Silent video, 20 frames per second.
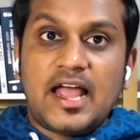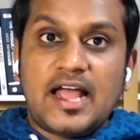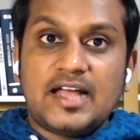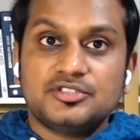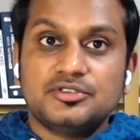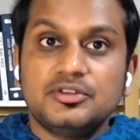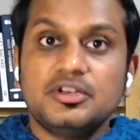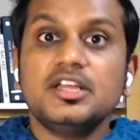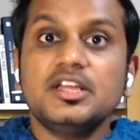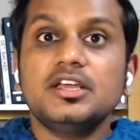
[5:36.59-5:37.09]

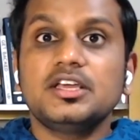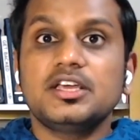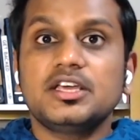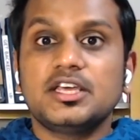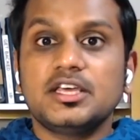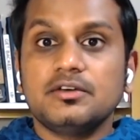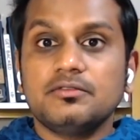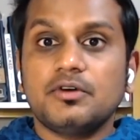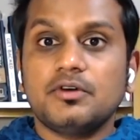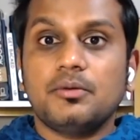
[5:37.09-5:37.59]
actually
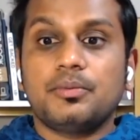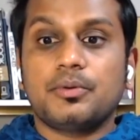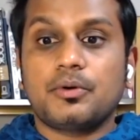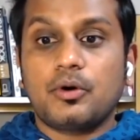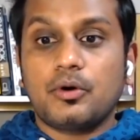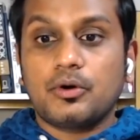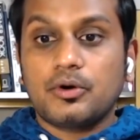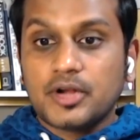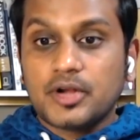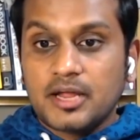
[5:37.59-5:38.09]
give a
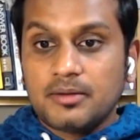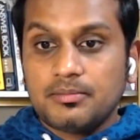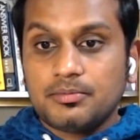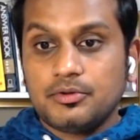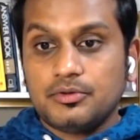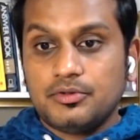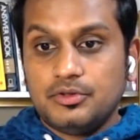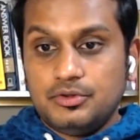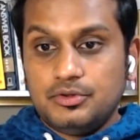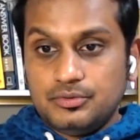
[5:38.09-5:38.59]
prototype
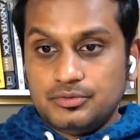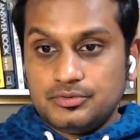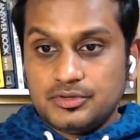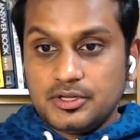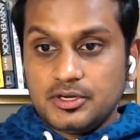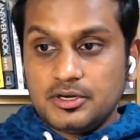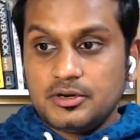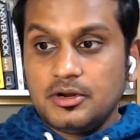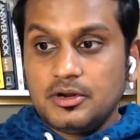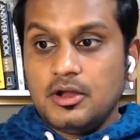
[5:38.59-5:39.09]
to the user,